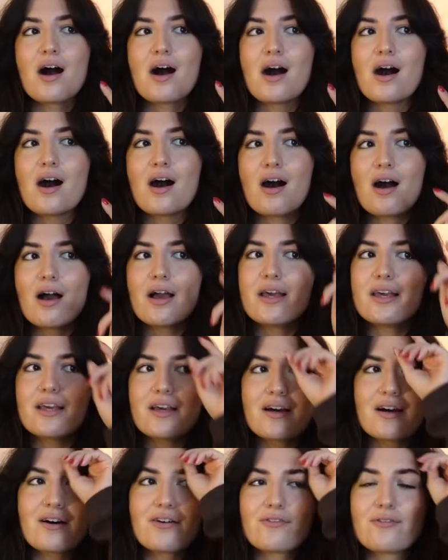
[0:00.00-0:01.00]

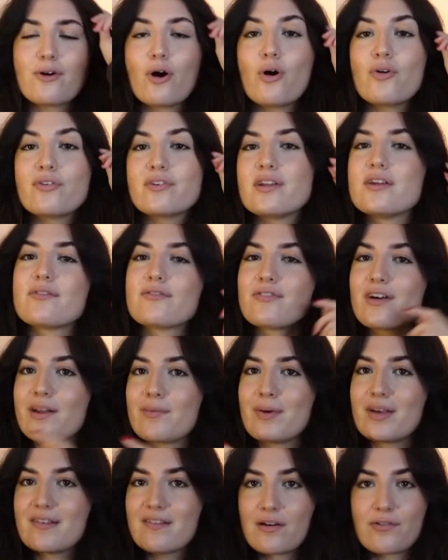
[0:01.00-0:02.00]
I often find
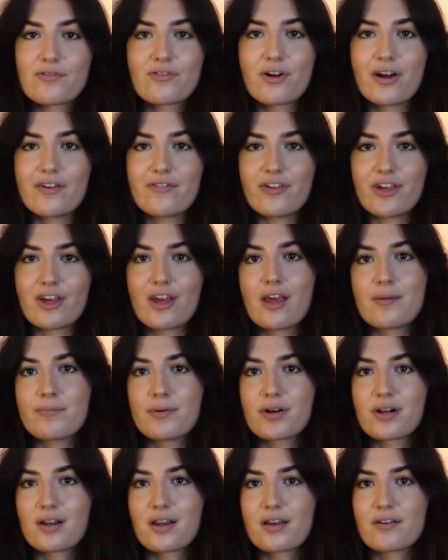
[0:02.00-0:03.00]
myself craving a
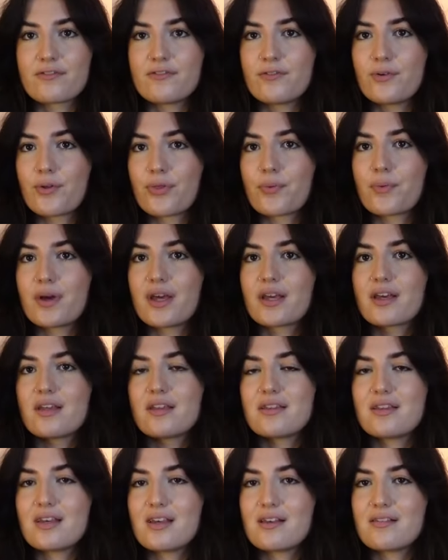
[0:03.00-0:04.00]
book like Fourth Wing.
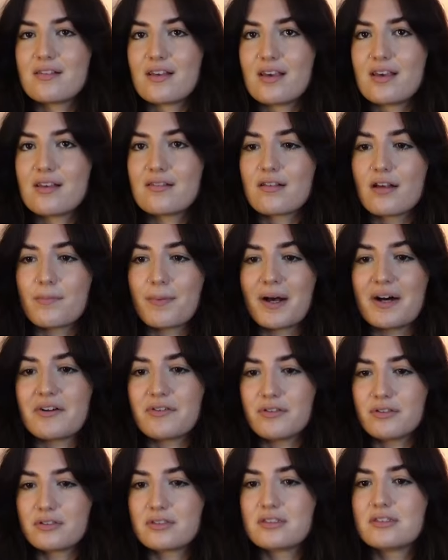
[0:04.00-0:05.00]
This is about